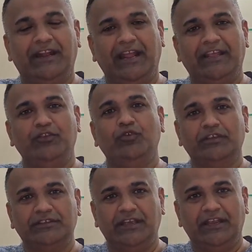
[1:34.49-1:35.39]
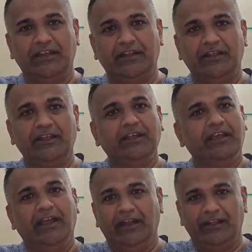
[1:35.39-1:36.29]
like USA
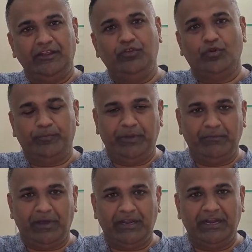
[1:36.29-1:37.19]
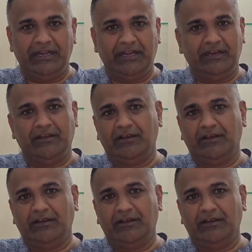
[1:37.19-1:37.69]
and the European market and